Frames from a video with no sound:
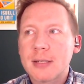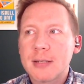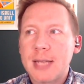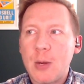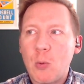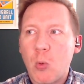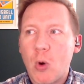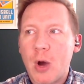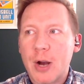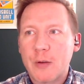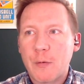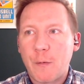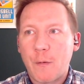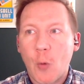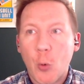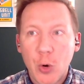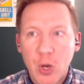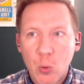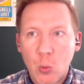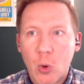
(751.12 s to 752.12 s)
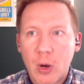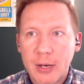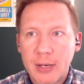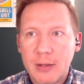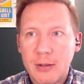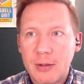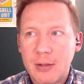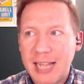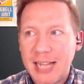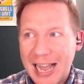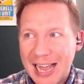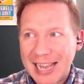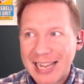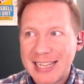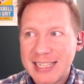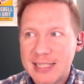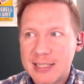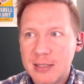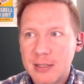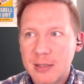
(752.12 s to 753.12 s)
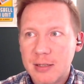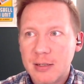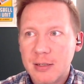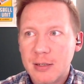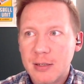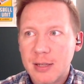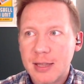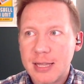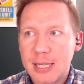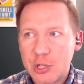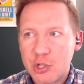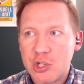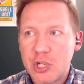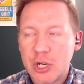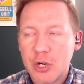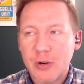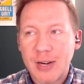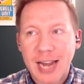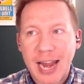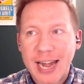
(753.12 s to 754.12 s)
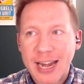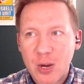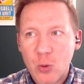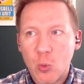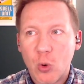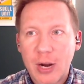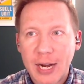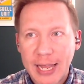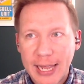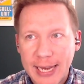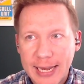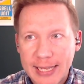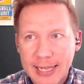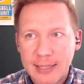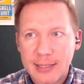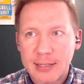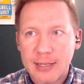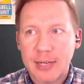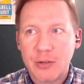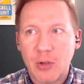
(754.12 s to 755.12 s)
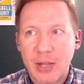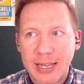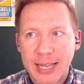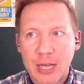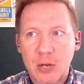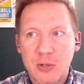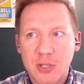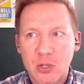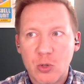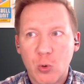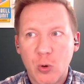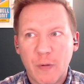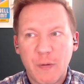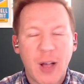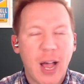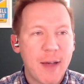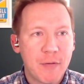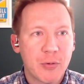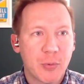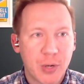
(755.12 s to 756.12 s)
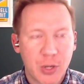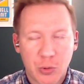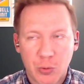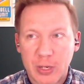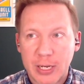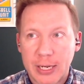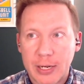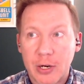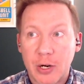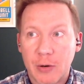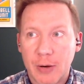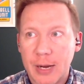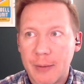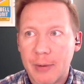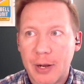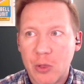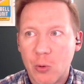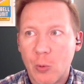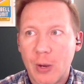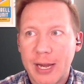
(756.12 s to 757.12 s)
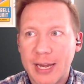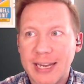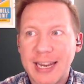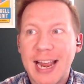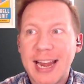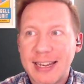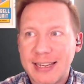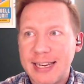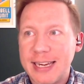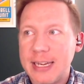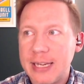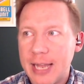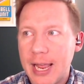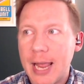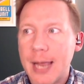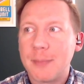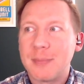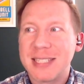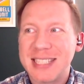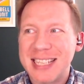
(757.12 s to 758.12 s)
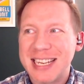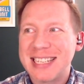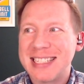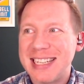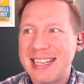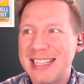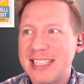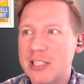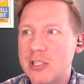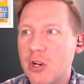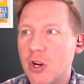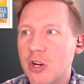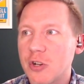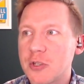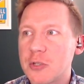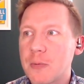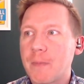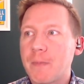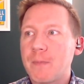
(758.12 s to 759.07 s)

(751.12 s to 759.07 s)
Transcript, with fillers: walked 41 guys this year in 81 innings in Lake Elsinore. 5.33 ERA, by the way, in 19 games, 16 starts.